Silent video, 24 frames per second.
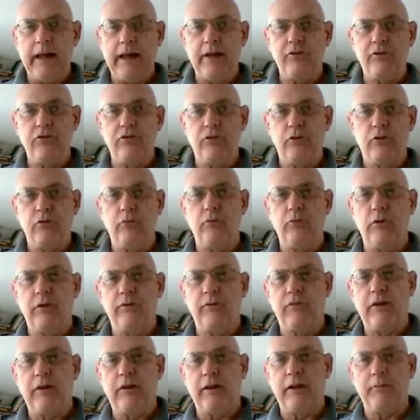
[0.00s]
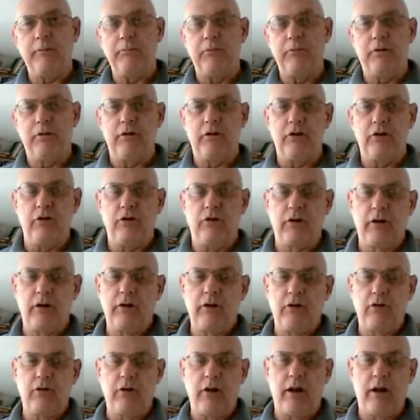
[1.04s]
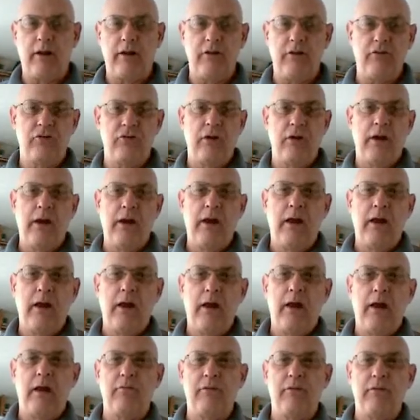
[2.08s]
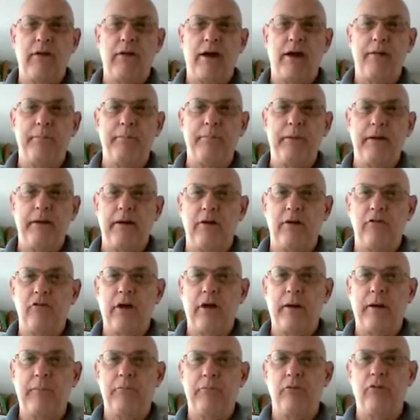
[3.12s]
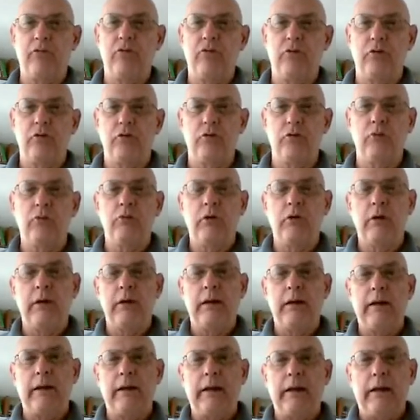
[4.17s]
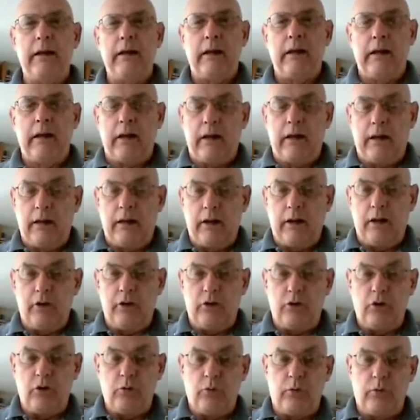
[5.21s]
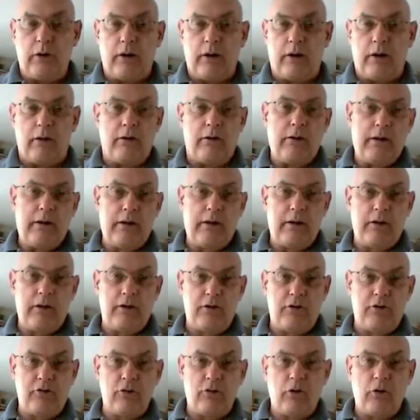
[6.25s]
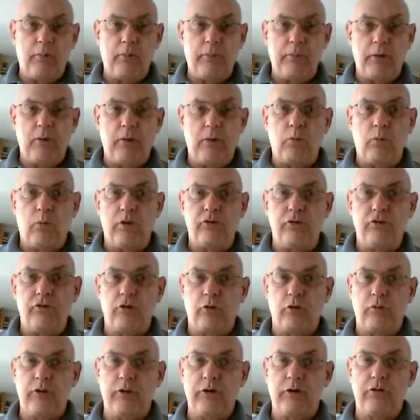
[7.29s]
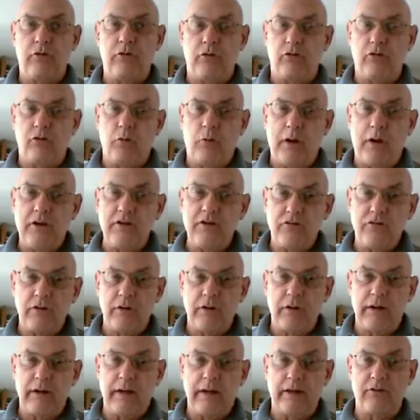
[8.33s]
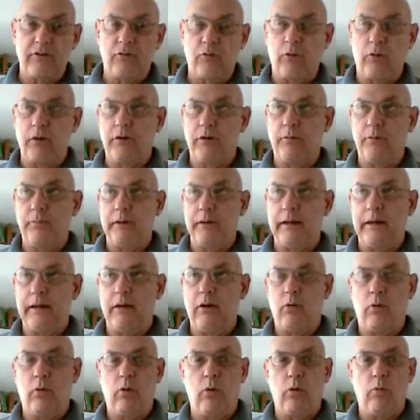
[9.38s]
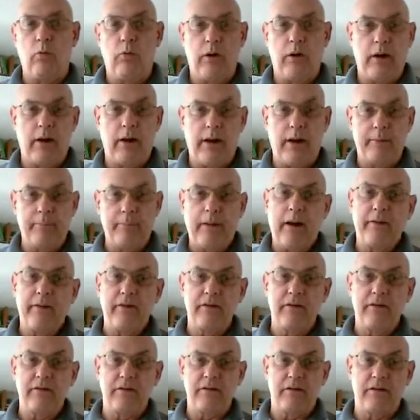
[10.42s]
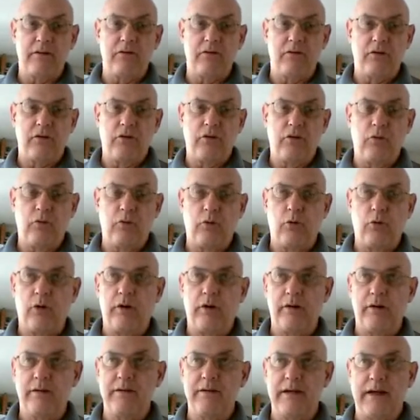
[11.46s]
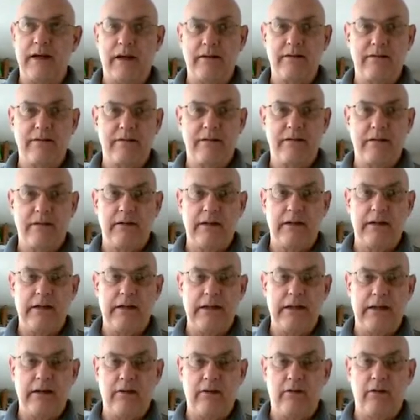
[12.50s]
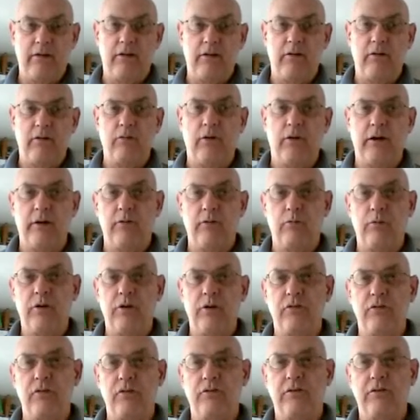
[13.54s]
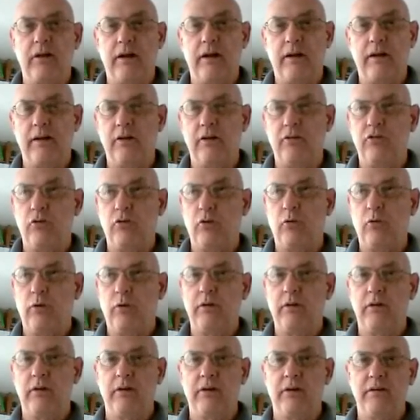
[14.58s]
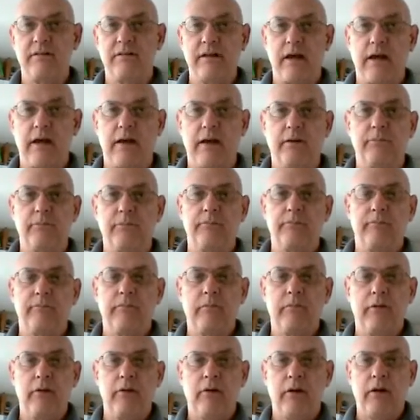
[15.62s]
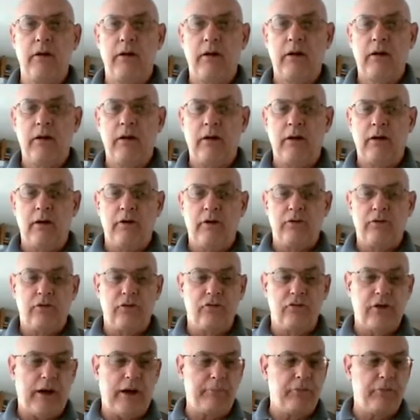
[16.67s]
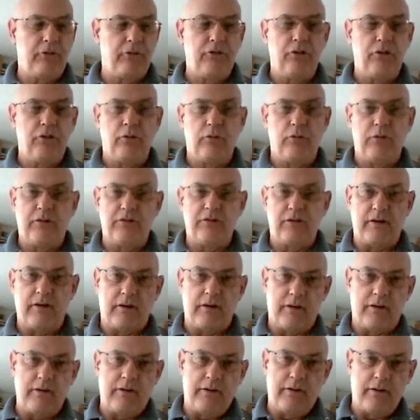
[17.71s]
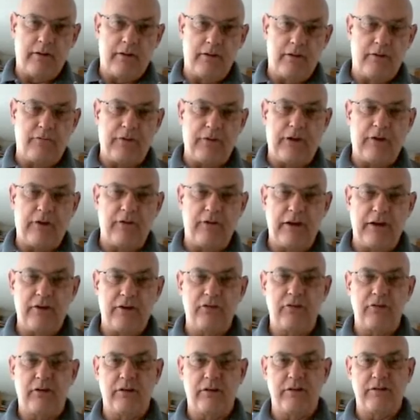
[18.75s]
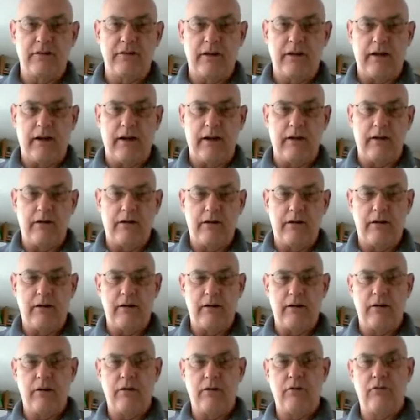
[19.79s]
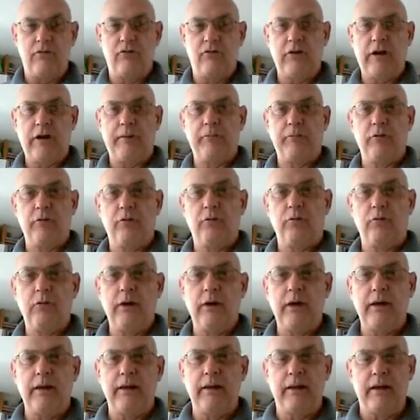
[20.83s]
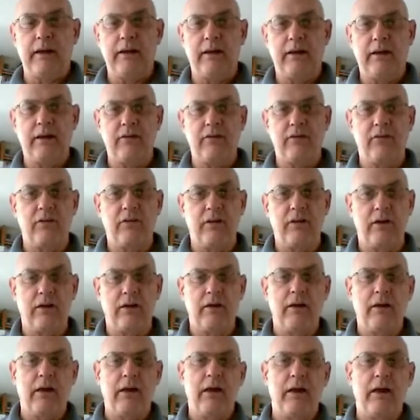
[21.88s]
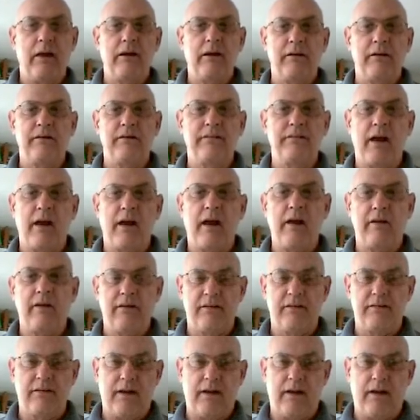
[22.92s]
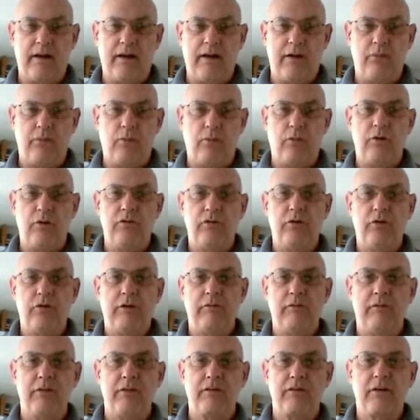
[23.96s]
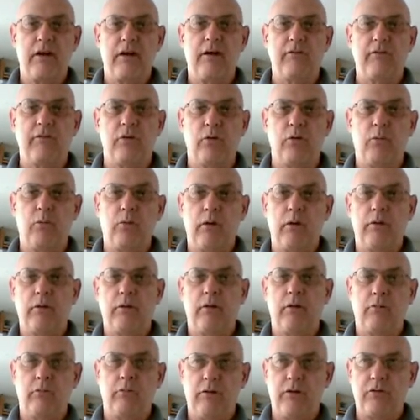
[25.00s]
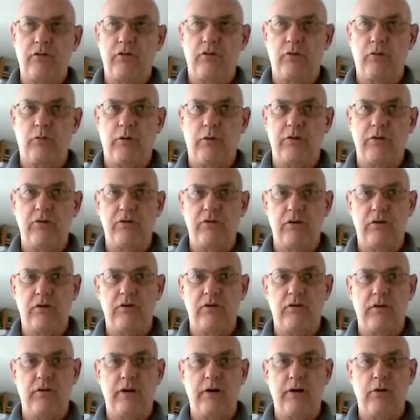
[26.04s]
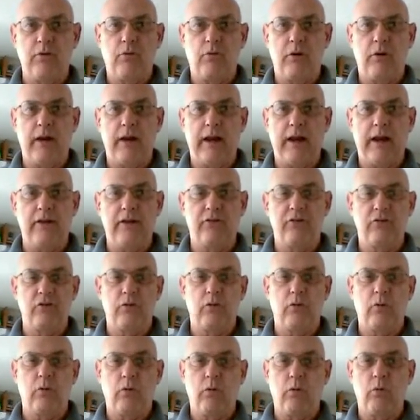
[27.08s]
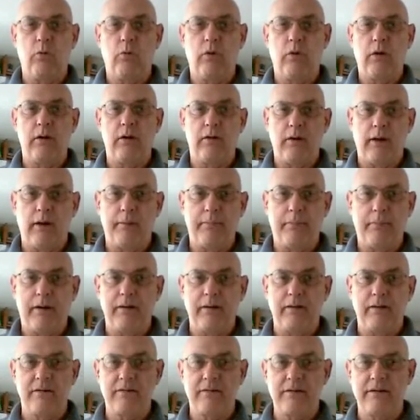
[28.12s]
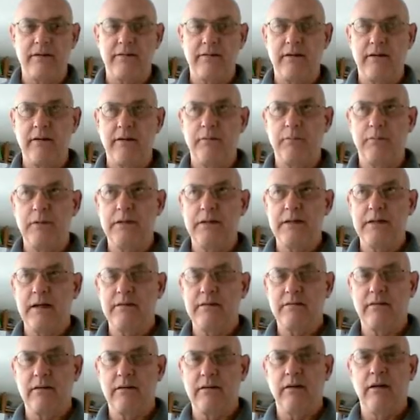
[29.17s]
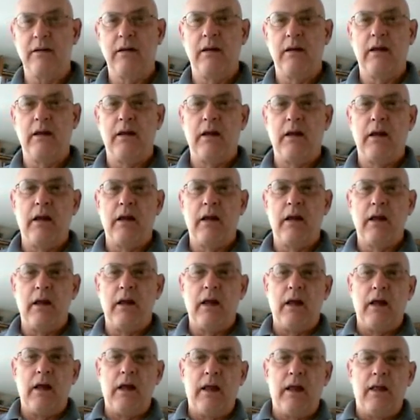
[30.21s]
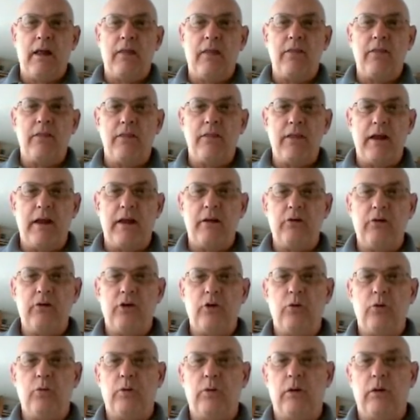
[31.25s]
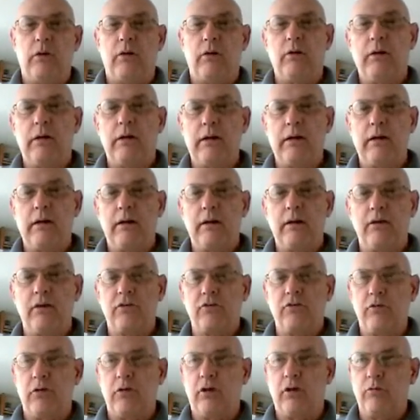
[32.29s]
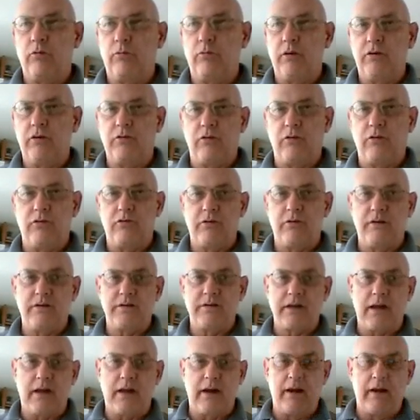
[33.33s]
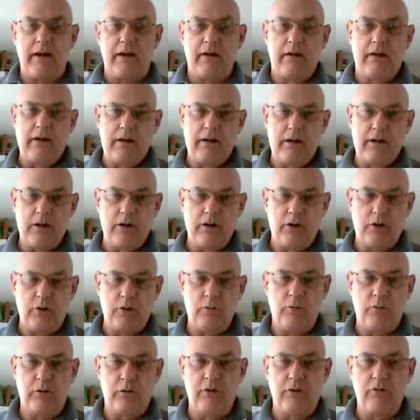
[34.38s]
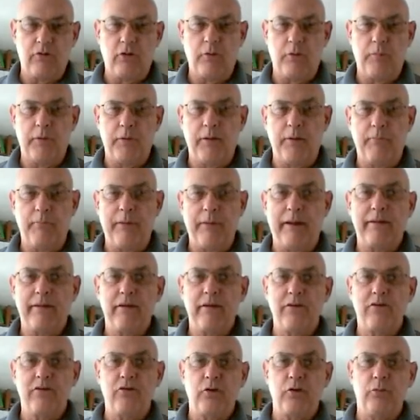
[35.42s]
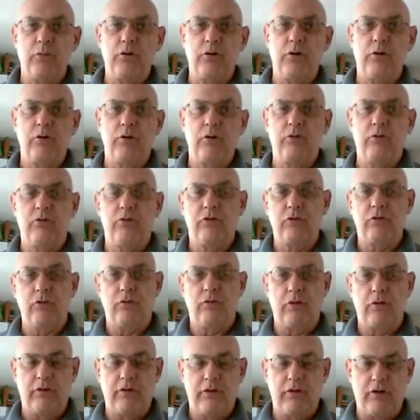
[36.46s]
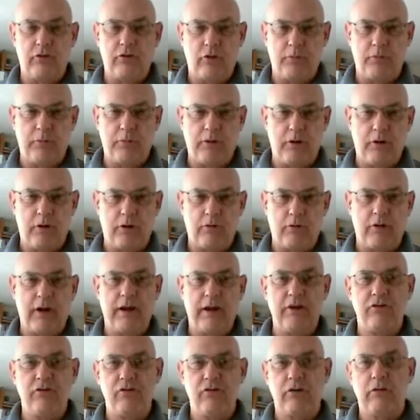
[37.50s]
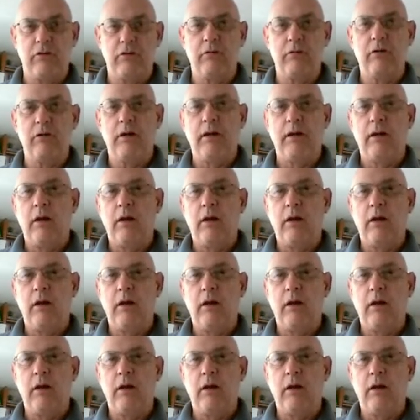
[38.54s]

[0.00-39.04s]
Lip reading: As you develop your knowledge of the topic in Chapter 2, you will determine what your research question is going to be, or what hypothesis you're going to test in the research study that you're going to design. So Chapter 2 is the foundation of the study. Chapter 3 then is the design of the study. Once you have discovered what the research questions that you want to answer or what hypotheses need to be tested, then you will construct a research design. You will determine the methods you will use, you'll determine the location.